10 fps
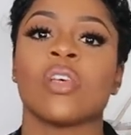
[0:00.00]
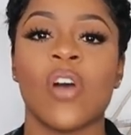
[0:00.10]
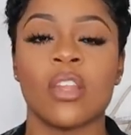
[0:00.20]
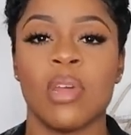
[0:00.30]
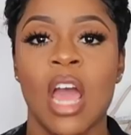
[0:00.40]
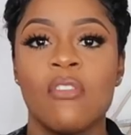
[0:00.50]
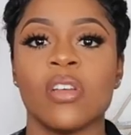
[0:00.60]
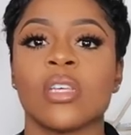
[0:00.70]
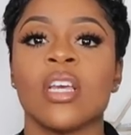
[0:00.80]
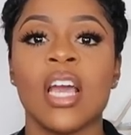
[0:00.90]
I found them in
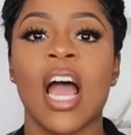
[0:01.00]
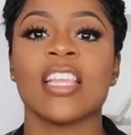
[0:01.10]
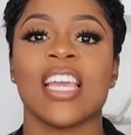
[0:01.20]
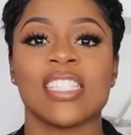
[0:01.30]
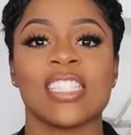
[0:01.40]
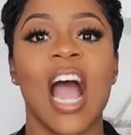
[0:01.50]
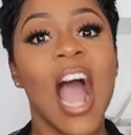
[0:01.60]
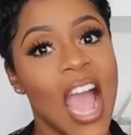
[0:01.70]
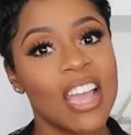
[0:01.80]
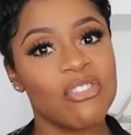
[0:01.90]
Harrods. And yes,
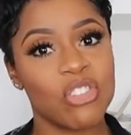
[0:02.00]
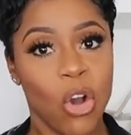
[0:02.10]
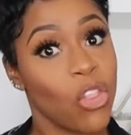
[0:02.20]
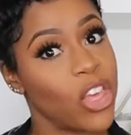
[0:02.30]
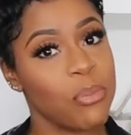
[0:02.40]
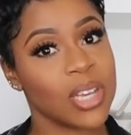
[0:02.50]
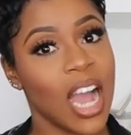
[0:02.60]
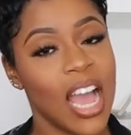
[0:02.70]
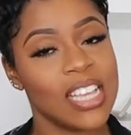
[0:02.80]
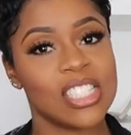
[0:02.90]
I've got them,
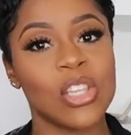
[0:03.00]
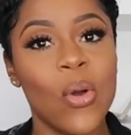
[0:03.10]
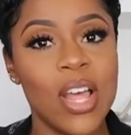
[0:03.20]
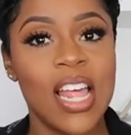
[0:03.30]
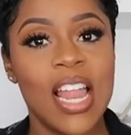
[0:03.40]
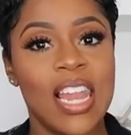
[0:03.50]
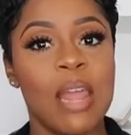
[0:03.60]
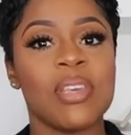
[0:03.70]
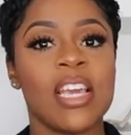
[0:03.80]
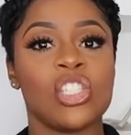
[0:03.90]
guys. So
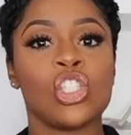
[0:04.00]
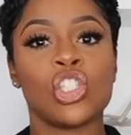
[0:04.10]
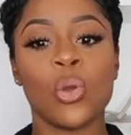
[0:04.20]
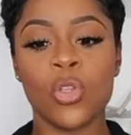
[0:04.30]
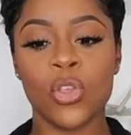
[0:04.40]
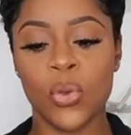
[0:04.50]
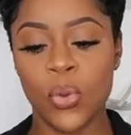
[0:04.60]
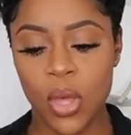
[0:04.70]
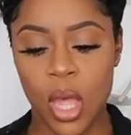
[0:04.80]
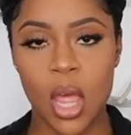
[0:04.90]
let me get to showing you
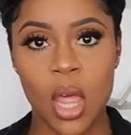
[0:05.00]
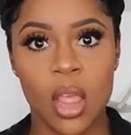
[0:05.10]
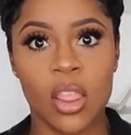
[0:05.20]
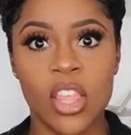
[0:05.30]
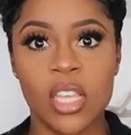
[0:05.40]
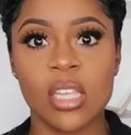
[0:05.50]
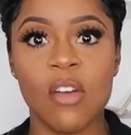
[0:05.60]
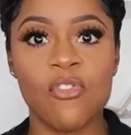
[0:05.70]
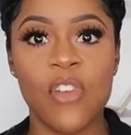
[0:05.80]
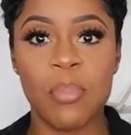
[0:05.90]
these
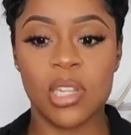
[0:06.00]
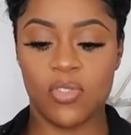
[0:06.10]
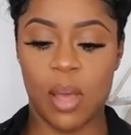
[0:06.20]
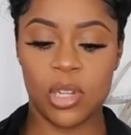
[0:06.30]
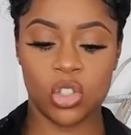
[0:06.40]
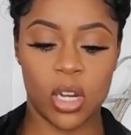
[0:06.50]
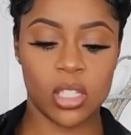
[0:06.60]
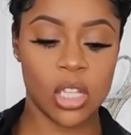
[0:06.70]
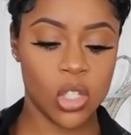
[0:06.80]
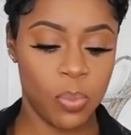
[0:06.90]
fabulous, fabulous
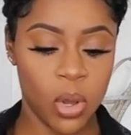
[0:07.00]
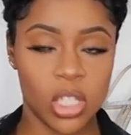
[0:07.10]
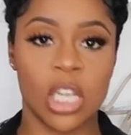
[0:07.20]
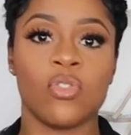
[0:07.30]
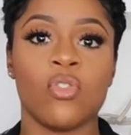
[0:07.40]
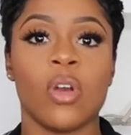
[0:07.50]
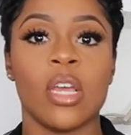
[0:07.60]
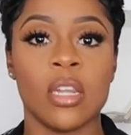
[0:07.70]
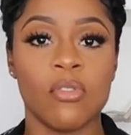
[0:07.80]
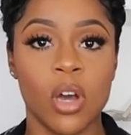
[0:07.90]
trainers. I do apologize for,
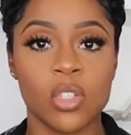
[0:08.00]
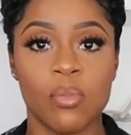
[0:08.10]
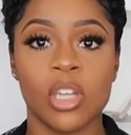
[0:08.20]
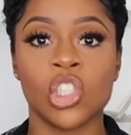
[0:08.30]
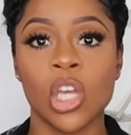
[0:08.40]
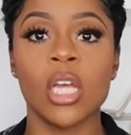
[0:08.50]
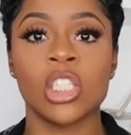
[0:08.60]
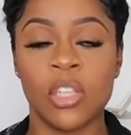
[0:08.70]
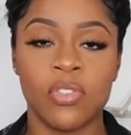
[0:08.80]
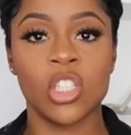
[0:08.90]
in advance for my shirt
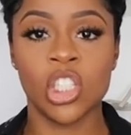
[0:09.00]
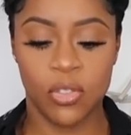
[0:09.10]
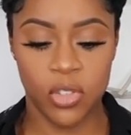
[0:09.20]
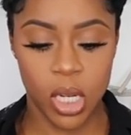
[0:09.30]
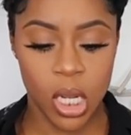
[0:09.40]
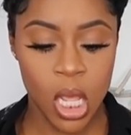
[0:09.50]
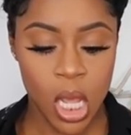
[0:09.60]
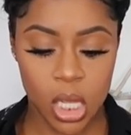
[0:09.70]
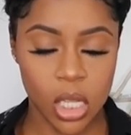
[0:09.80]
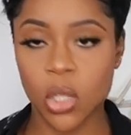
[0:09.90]
shifting, shifting,
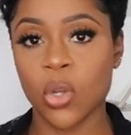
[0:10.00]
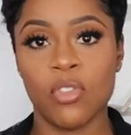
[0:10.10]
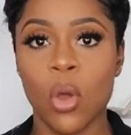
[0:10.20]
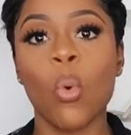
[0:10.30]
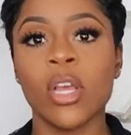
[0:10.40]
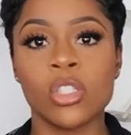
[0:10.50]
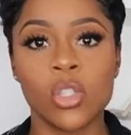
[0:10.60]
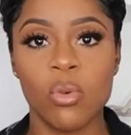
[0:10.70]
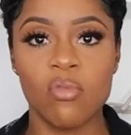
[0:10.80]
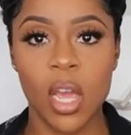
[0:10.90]
because I don't even know what it's
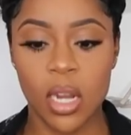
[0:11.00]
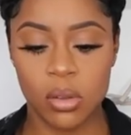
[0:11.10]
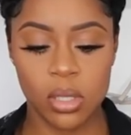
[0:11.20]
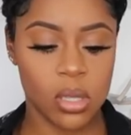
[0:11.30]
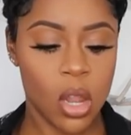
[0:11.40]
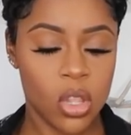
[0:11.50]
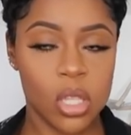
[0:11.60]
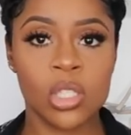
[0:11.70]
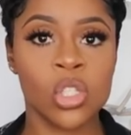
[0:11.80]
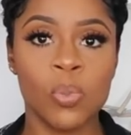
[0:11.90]
doing right now. It's,
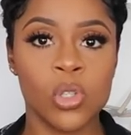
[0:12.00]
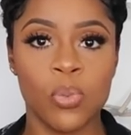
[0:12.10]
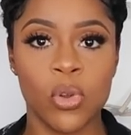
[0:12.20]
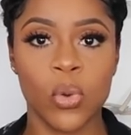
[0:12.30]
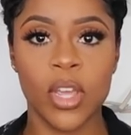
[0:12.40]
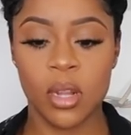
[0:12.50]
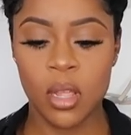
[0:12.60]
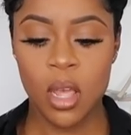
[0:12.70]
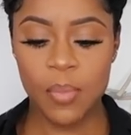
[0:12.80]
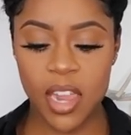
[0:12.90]
it's super duper annoying.
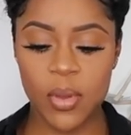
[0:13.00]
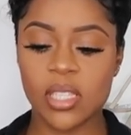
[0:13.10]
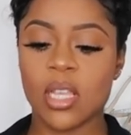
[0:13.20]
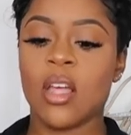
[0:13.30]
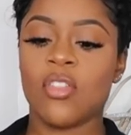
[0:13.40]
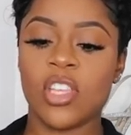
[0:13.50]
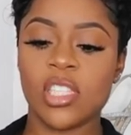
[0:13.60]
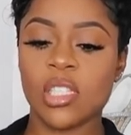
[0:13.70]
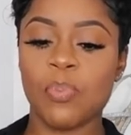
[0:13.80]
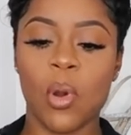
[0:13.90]
But anyways, this
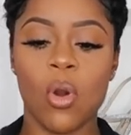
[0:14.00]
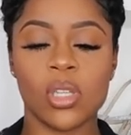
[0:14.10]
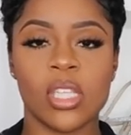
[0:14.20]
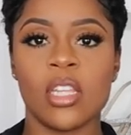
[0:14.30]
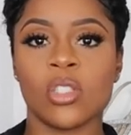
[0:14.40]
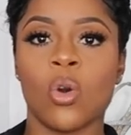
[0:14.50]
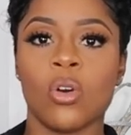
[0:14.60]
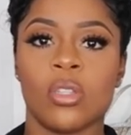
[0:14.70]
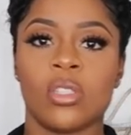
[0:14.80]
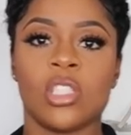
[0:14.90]
is the box and it's
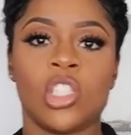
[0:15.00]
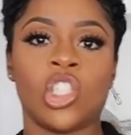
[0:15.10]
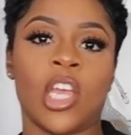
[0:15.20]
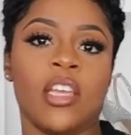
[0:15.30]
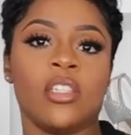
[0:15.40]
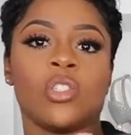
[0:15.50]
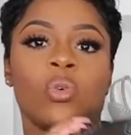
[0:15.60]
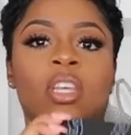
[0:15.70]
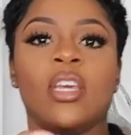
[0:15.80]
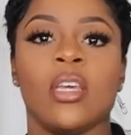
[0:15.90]
got the chains
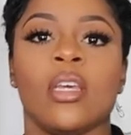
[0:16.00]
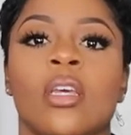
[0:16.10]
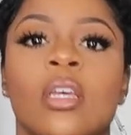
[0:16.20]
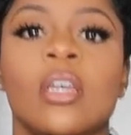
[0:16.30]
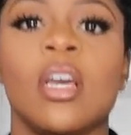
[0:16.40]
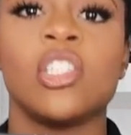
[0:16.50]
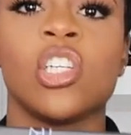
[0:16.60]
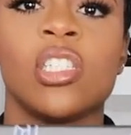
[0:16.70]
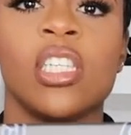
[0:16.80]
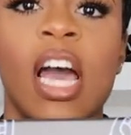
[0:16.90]
on it, as
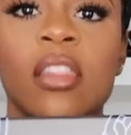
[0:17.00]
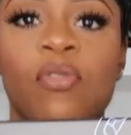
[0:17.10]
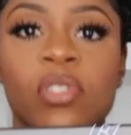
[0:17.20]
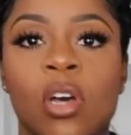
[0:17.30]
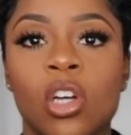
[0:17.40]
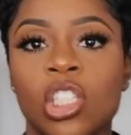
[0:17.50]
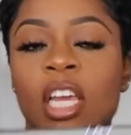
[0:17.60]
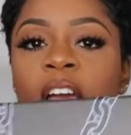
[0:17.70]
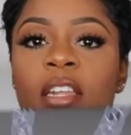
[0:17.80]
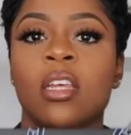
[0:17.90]
you can see, and the Versace
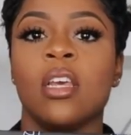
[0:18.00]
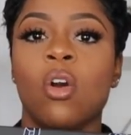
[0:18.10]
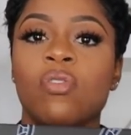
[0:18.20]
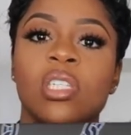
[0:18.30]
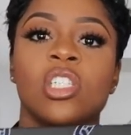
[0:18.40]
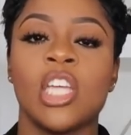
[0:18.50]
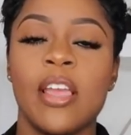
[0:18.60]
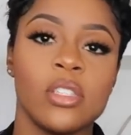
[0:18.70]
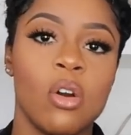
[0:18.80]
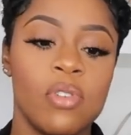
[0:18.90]
head. Obviously, the
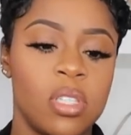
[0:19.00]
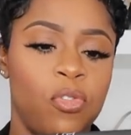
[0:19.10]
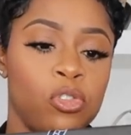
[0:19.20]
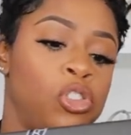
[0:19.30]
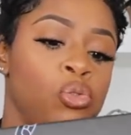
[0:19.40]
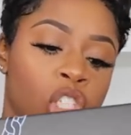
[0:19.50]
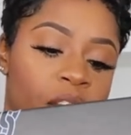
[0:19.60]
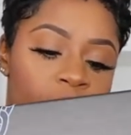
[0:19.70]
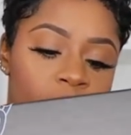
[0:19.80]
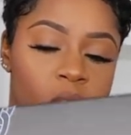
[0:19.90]
chains are obviously for 2
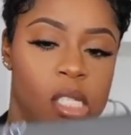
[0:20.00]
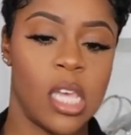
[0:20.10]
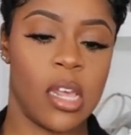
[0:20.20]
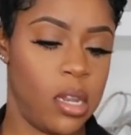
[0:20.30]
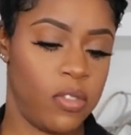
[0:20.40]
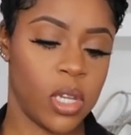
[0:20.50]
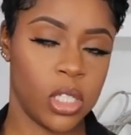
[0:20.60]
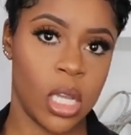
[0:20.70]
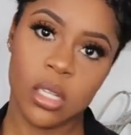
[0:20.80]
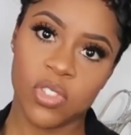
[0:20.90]
Chainz and the
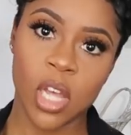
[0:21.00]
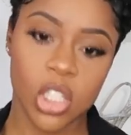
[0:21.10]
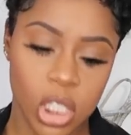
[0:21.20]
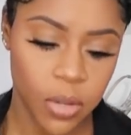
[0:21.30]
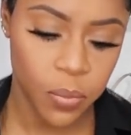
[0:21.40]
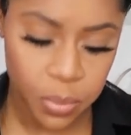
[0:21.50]
Versace head is Versace.